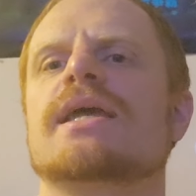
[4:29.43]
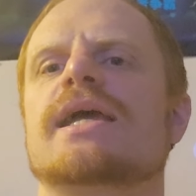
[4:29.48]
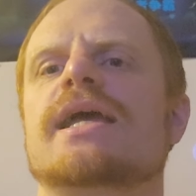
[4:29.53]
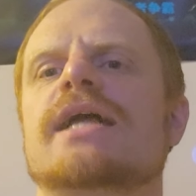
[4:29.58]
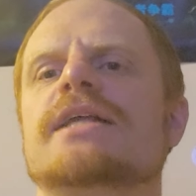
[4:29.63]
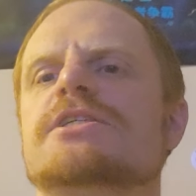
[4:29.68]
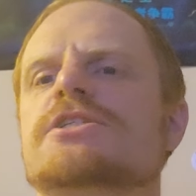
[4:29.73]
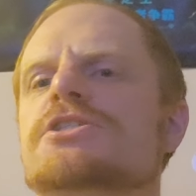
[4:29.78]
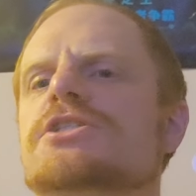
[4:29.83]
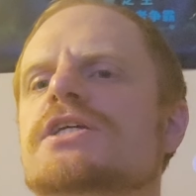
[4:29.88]

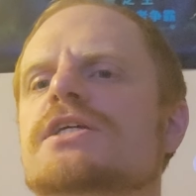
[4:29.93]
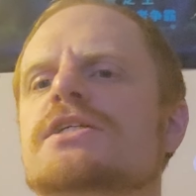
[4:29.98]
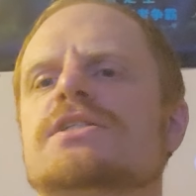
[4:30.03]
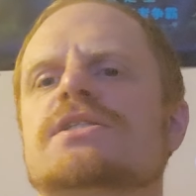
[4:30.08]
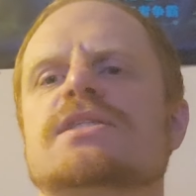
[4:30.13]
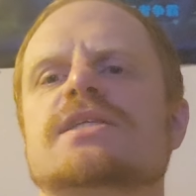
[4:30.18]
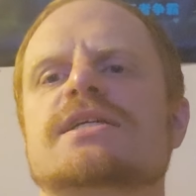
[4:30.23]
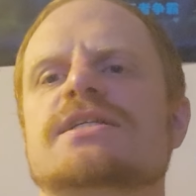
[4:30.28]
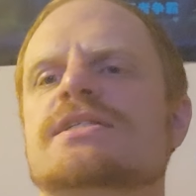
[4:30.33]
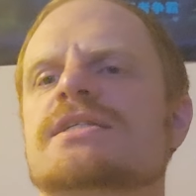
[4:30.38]
it's
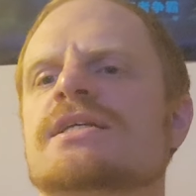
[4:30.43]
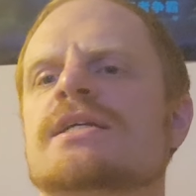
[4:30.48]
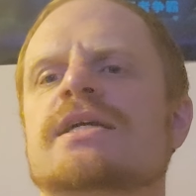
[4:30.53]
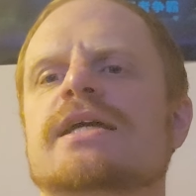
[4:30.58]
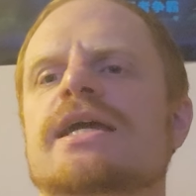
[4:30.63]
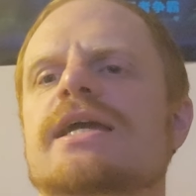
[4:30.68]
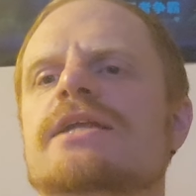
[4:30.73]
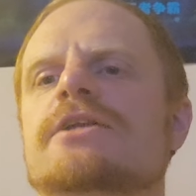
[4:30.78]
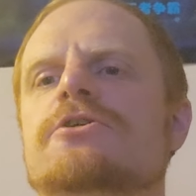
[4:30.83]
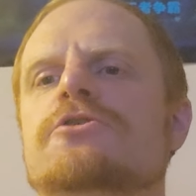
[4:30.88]
just this
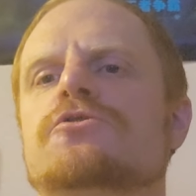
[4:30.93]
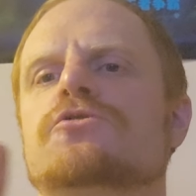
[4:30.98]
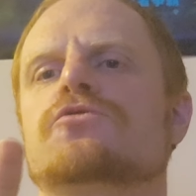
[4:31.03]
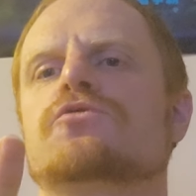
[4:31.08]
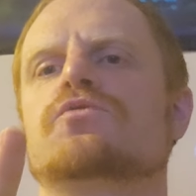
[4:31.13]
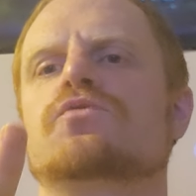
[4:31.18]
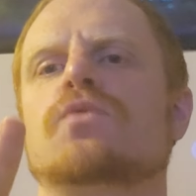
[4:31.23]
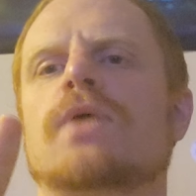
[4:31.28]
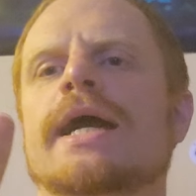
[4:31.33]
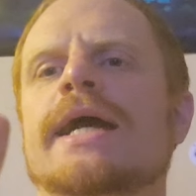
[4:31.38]

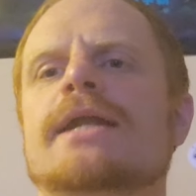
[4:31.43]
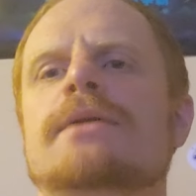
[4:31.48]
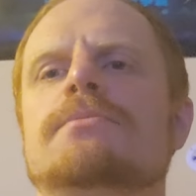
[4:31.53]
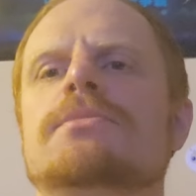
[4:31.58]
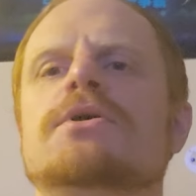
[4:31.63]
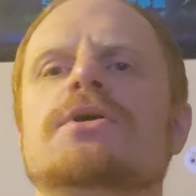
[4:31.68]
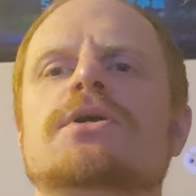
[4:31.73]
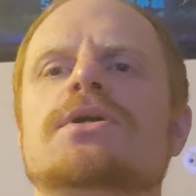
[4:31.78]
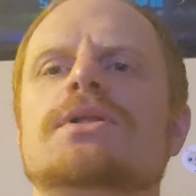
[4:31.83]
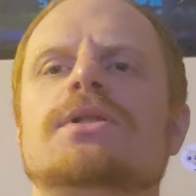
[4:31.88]

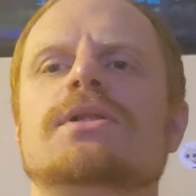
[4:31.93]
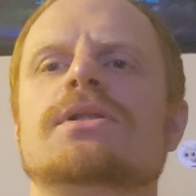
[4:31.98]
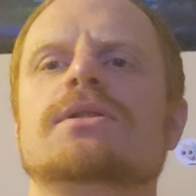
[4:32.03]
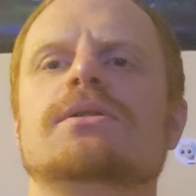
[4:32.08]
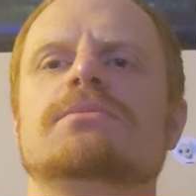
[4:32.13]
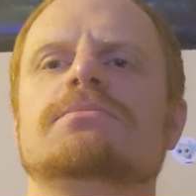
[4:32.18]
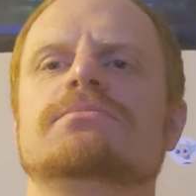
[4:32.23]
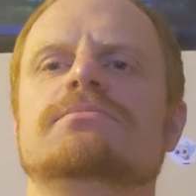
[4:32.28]
incredible